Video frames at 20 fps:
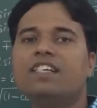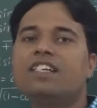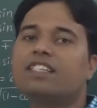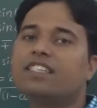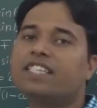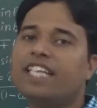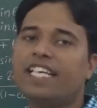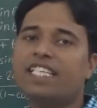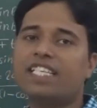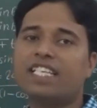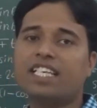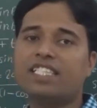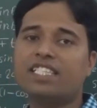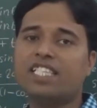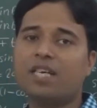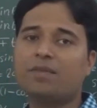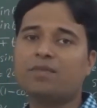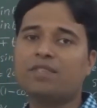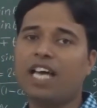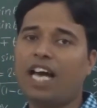these
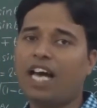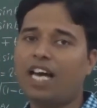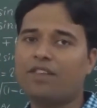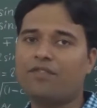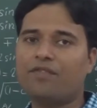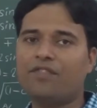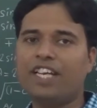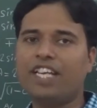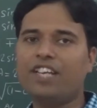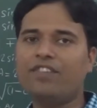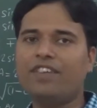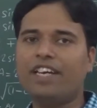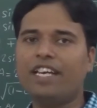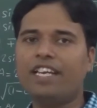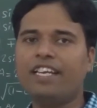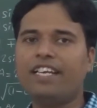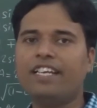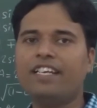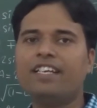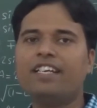concepts are
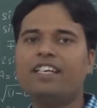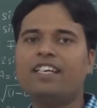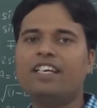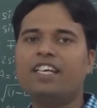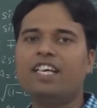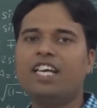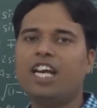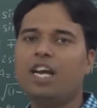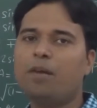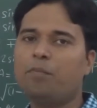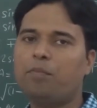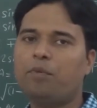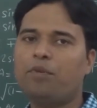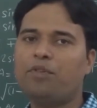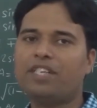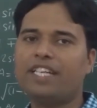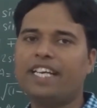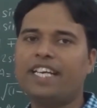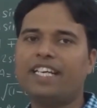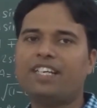very
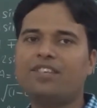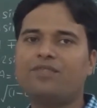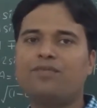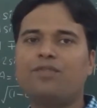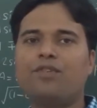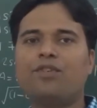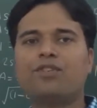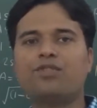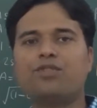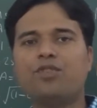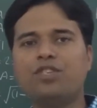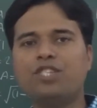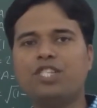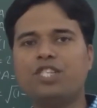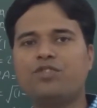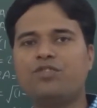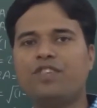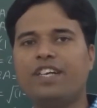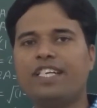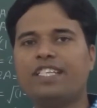important for those
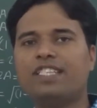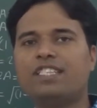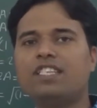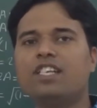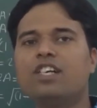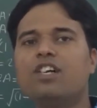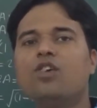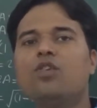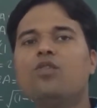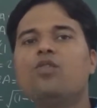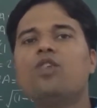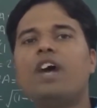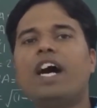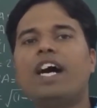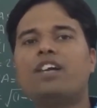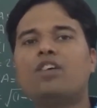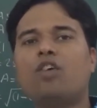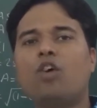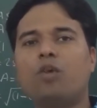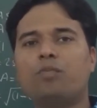students who
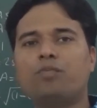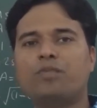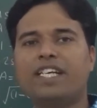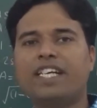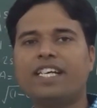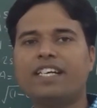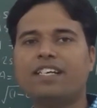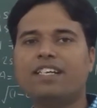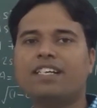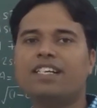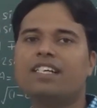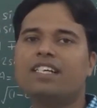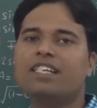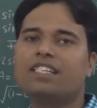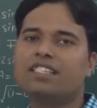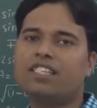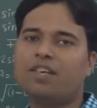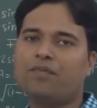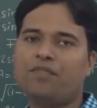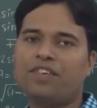are opting
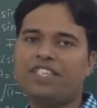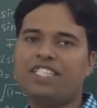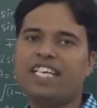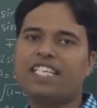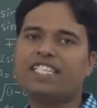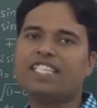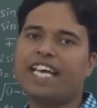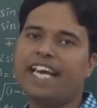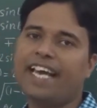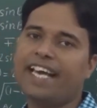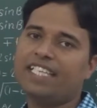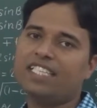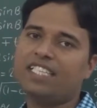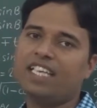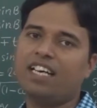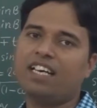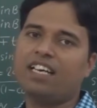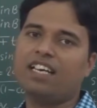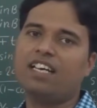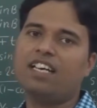the physics as
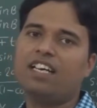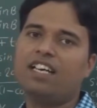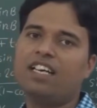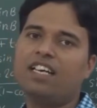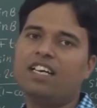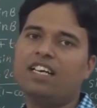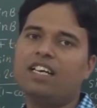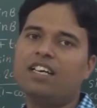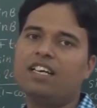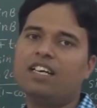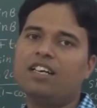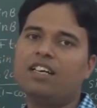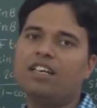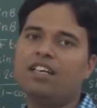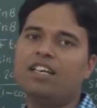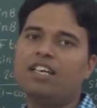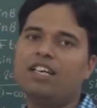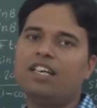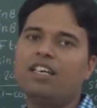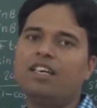a
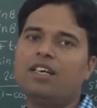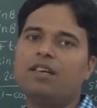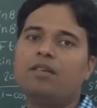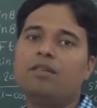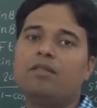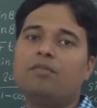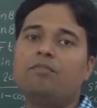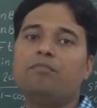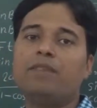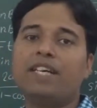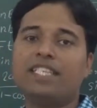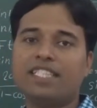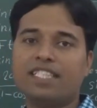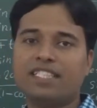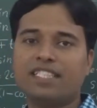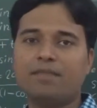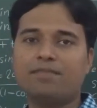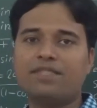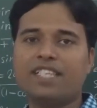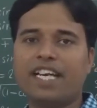major
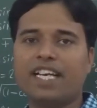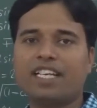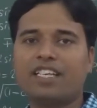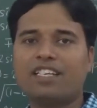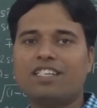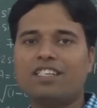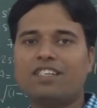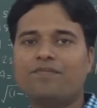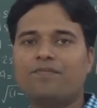subject